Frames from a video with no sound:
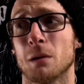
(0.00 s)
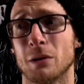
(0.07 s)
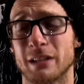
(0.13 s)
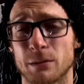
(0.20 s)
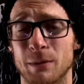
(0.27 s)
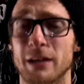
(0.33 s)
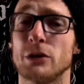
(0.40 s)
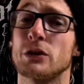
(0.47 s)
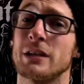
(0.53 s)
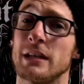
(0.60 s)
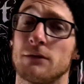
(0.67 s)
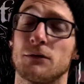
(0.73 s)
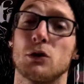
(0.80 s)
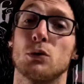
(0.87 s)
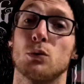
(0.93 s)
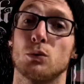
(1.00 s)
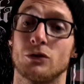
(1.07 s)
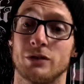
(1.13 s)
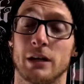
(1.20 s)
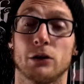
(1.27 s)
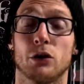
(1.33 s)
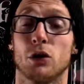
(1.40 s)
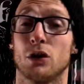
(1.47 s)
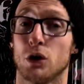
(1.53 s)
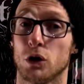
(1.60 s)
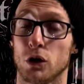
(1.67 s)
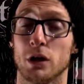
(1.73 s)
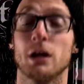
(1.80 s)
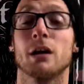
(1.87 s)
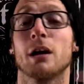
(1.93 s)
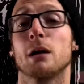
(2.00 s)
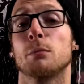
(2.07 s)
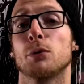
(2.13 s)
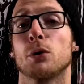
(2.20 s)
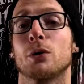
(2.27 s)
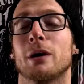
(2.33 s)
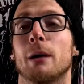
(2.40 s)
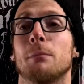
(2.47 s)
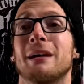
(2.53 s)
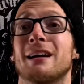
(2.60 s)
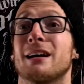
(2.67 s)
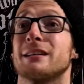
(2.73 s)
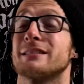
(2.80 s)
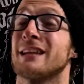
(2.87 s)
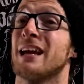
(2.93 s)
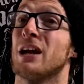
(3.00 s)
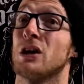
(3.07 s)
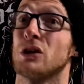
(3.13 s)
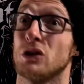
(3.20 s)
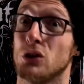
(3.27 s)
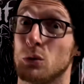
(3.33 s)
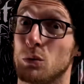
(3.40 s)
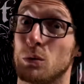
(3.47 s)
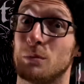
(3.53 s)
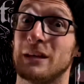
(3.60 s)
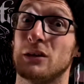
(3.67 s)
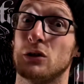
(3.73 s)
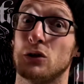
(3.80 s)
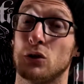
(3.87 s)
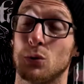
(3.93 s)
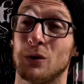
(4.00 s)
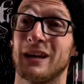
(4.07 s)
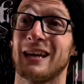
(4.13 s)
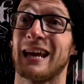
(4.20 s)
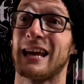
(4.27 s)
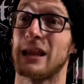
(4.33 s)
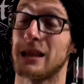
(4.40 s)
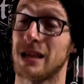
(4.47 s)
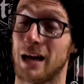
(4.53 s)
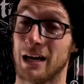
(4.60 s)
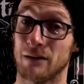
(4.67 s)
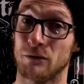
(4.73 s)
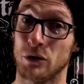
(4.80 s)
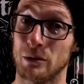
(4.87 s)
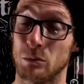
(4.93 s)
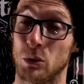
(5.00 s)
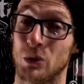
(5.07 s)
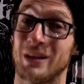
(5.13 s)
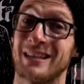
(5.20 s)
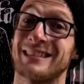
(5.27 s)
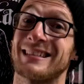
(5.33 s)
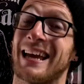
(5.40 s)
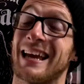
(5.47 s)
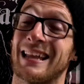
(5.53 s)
especially if you stick to the cookie cutter program, because you will be doing a lot of good mornings,